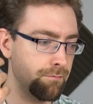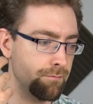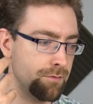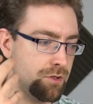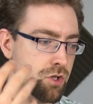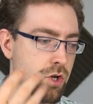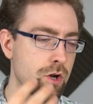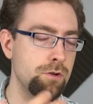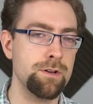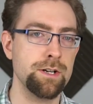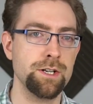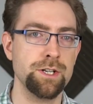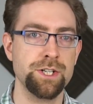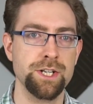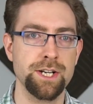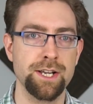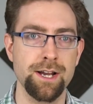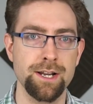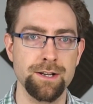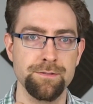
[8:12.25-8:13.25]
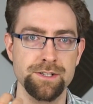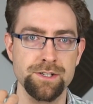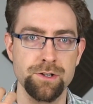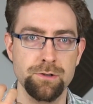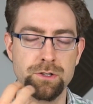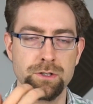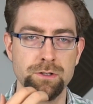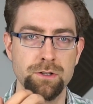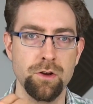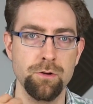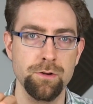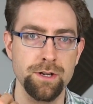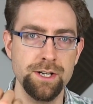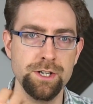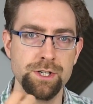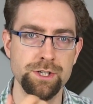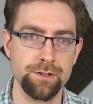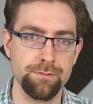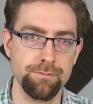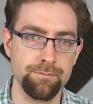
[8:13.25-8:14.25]
nourish a kind of social
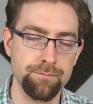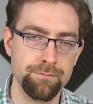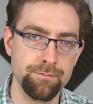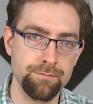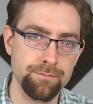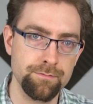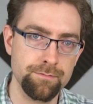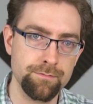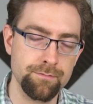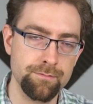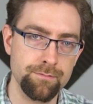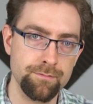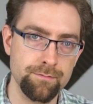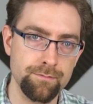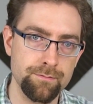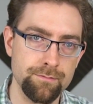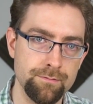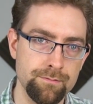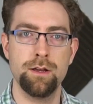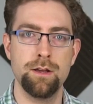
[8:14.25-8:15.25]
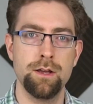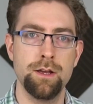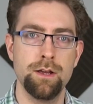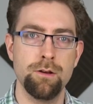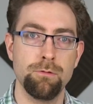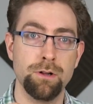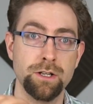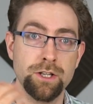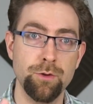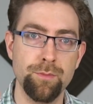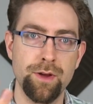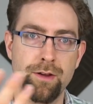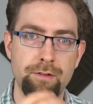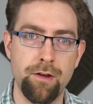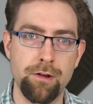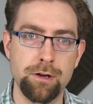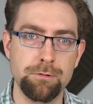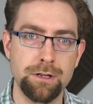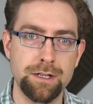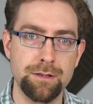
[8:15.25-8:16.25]
cohesion? Well, you may
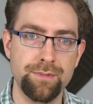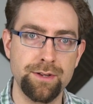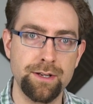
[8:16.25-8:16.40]
very well